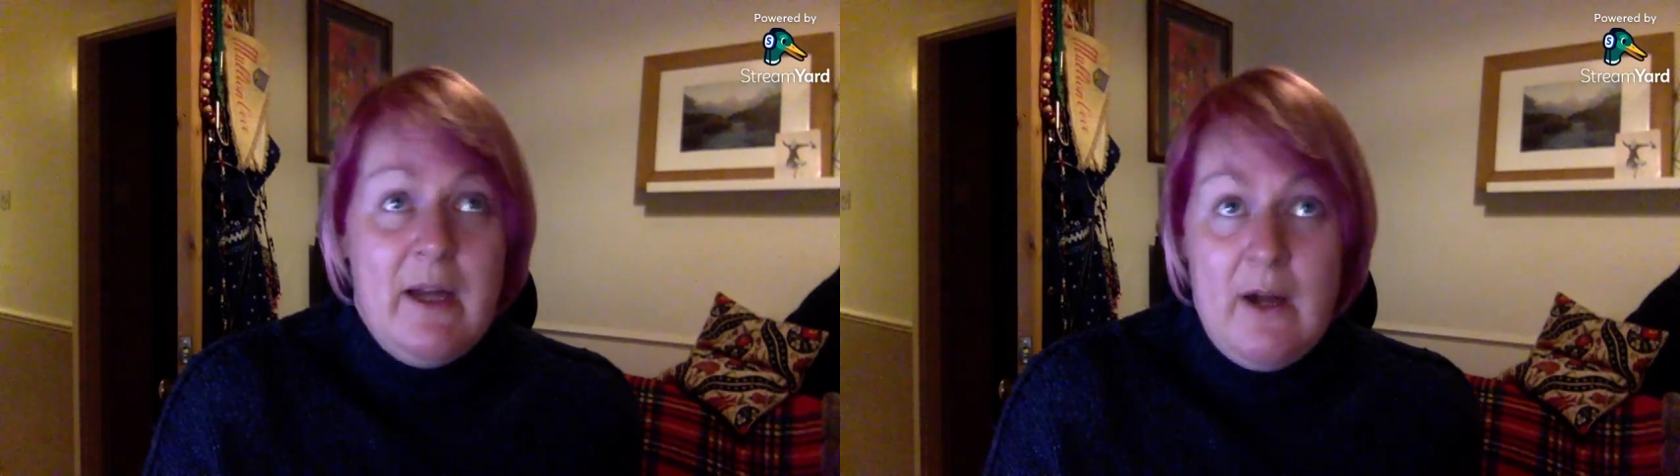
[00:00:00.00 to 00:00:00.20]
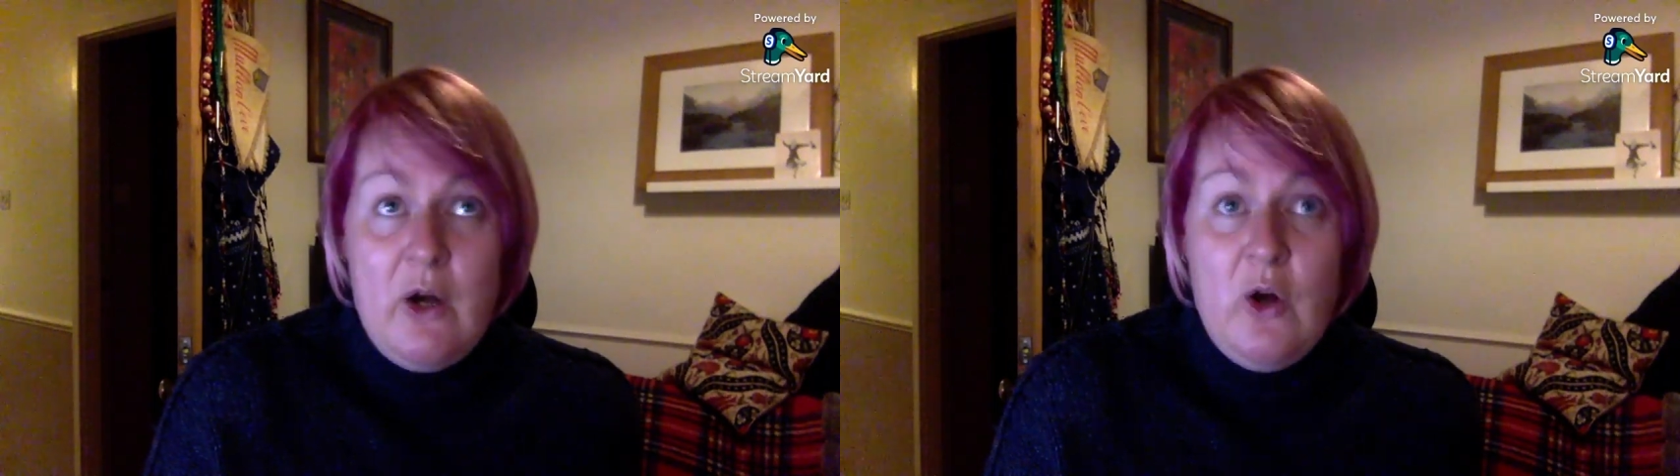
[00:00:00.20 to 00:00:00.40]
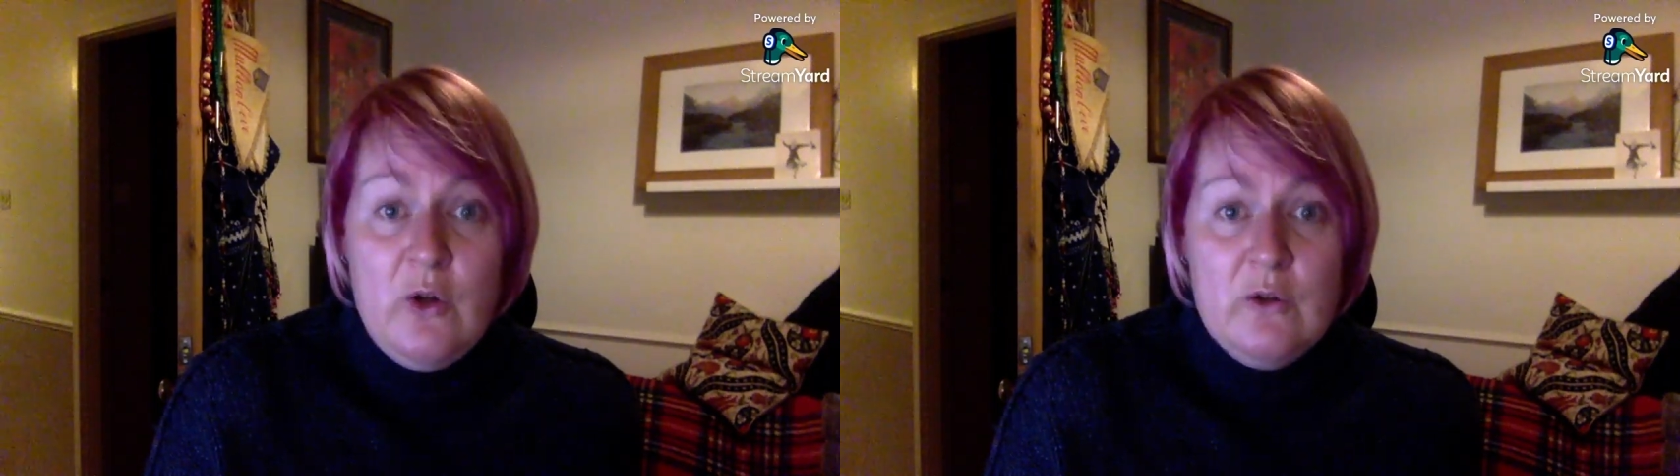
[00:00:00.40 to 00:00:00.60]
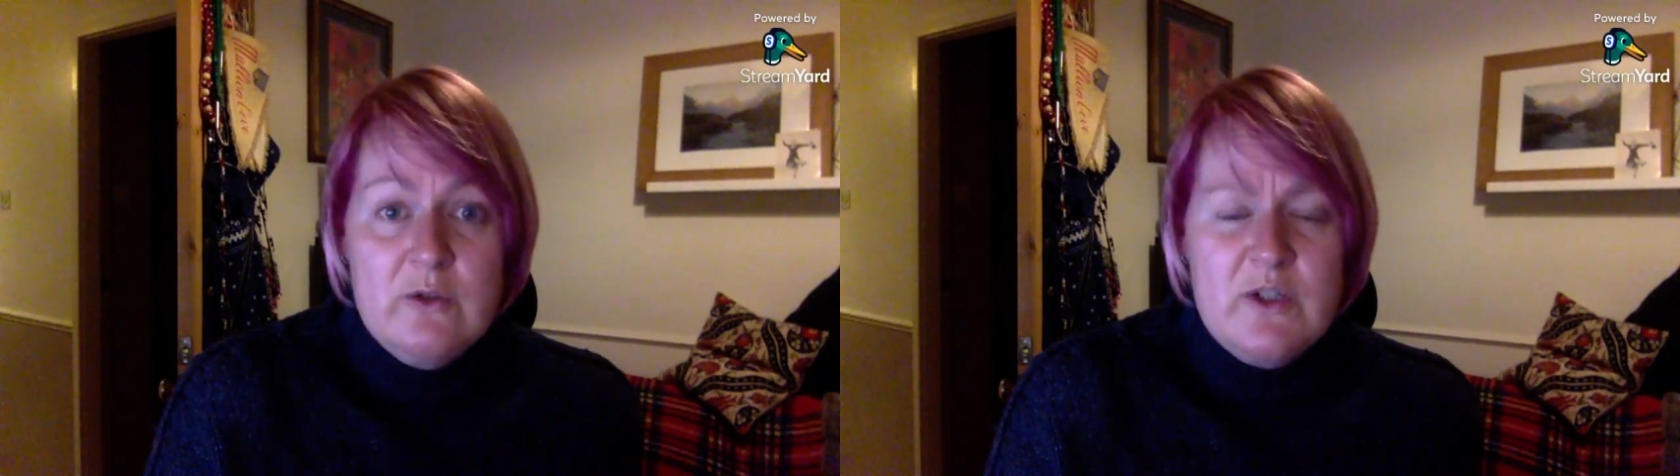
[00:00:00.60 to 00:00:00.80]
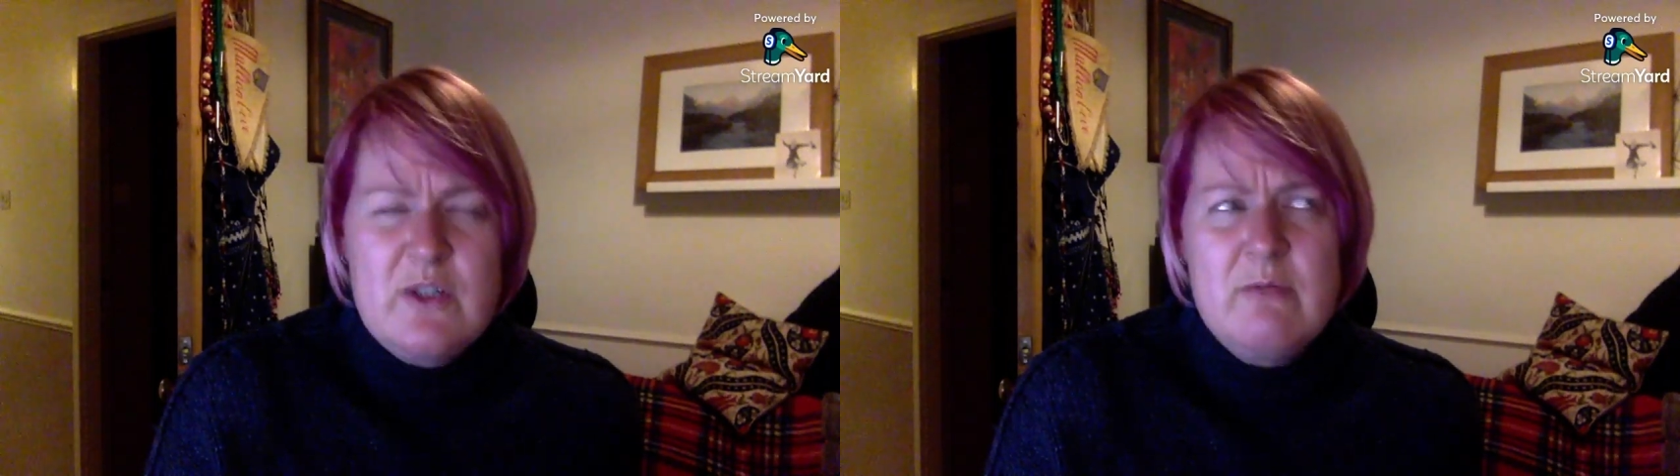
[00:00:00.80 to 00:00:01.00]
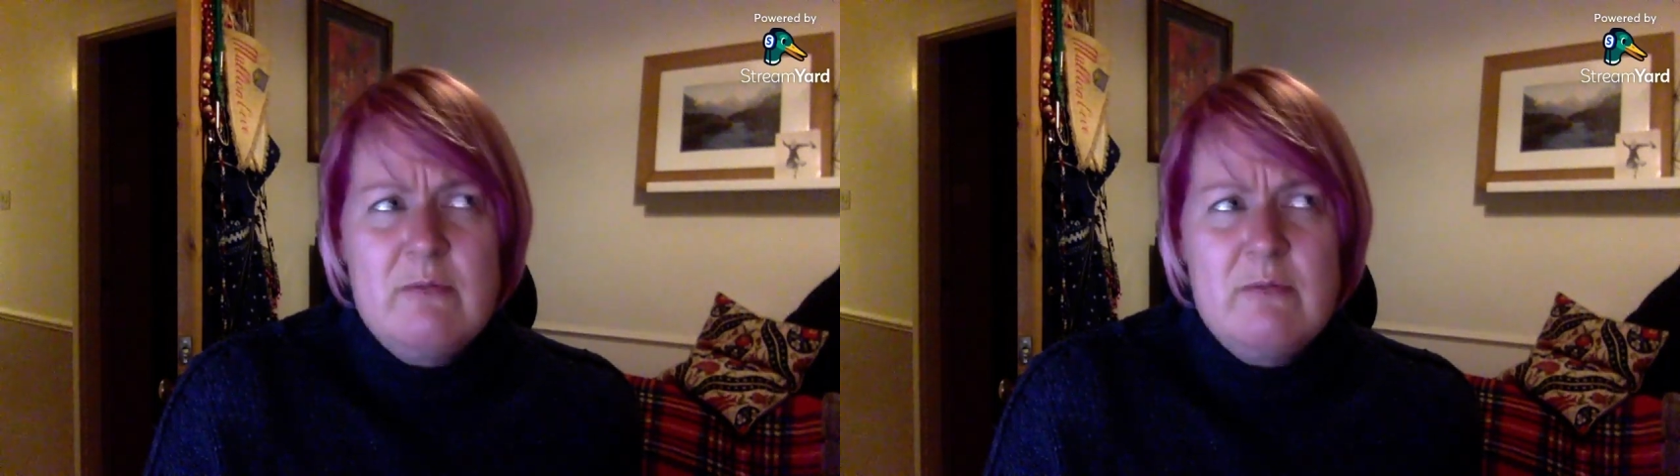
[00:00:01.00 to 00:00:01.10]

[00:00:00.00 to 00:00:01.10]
our halls,